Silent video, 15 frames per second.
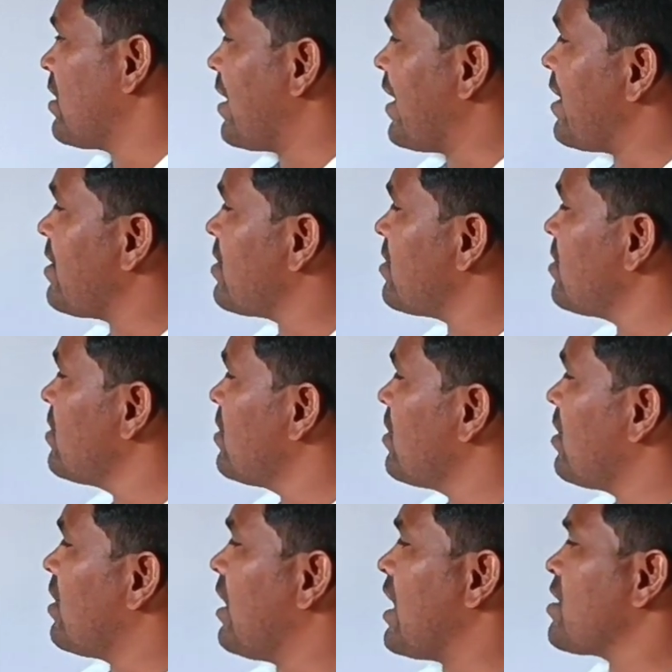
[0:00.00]
And
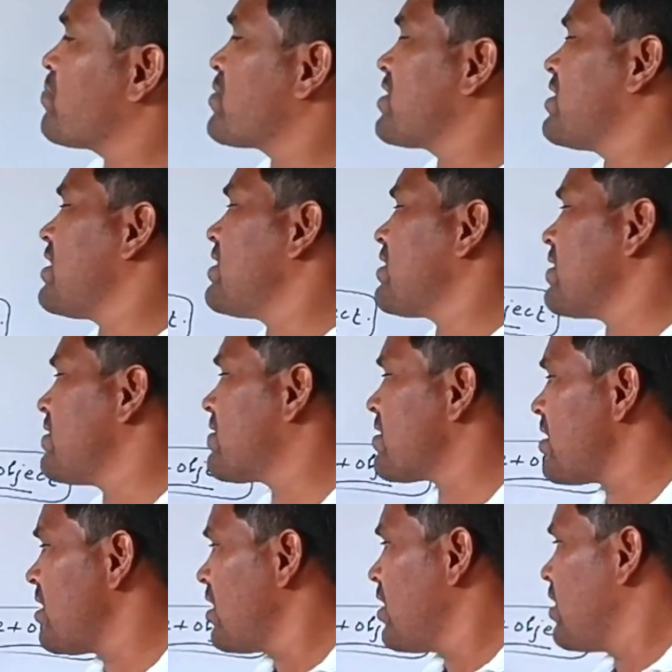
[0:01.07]
like present
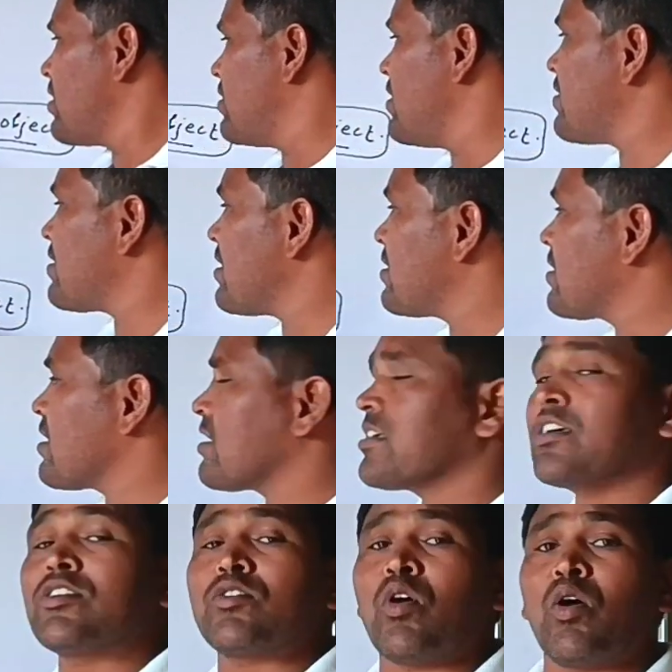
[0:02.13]
tense, this
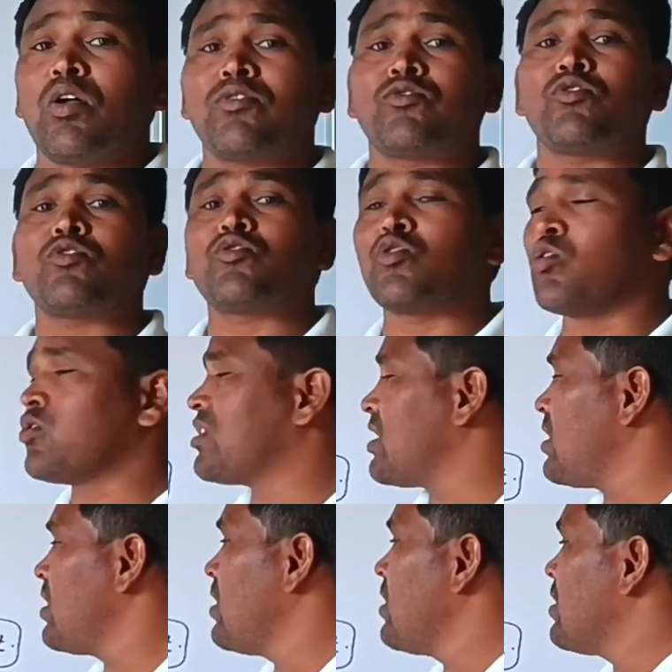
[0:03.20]
structure also shows
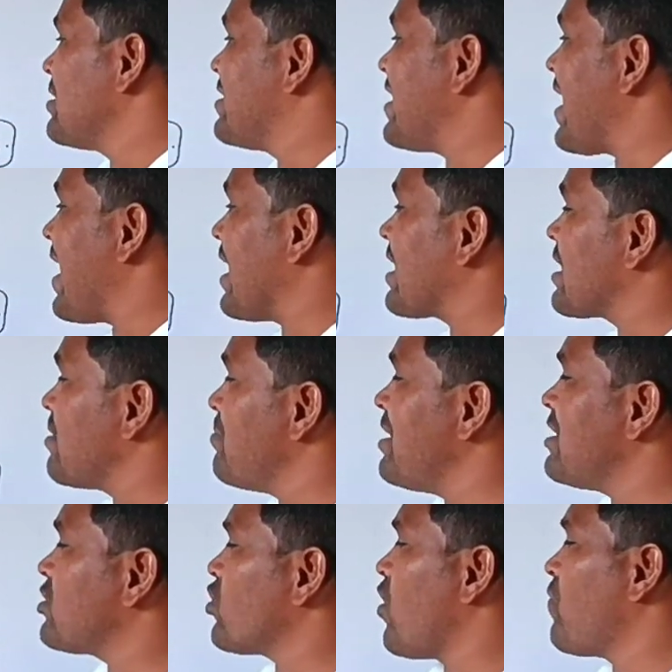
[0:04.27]
the
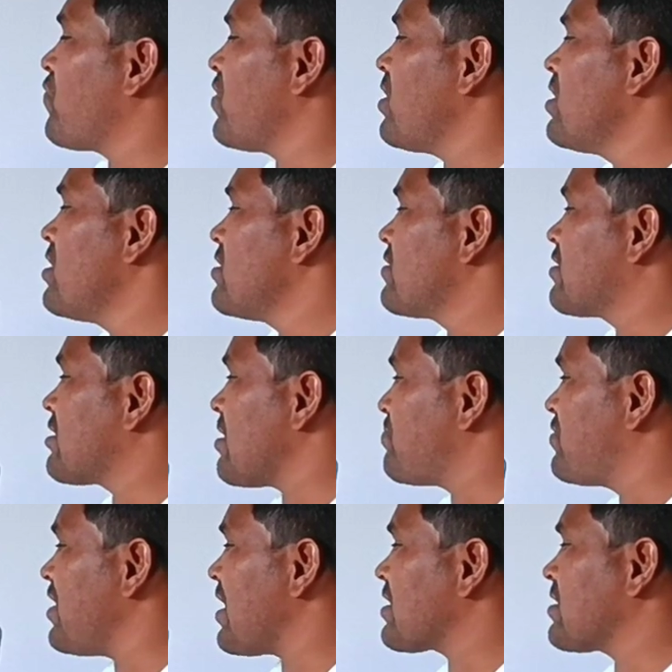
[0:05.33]
agreement of
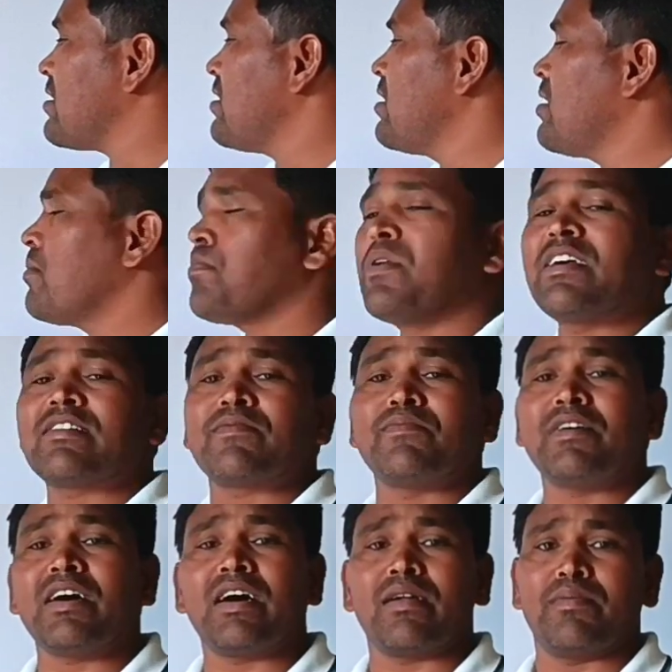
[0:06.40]
subject plus
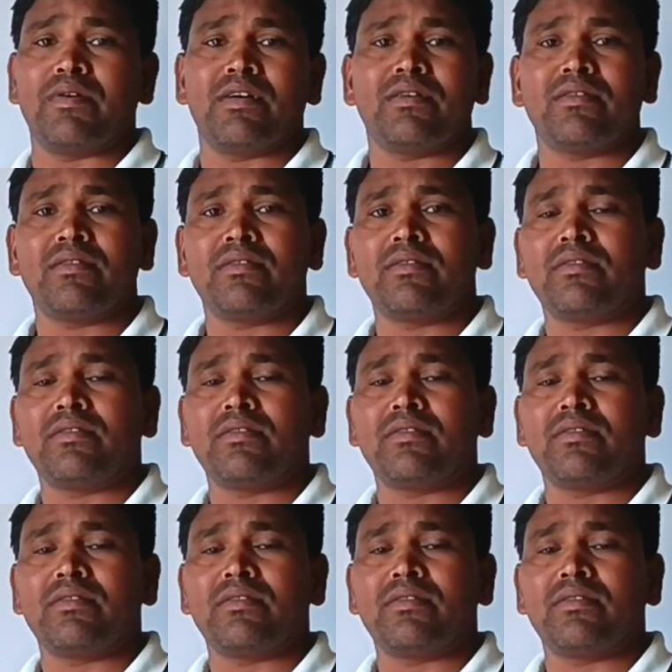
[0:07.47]
verb.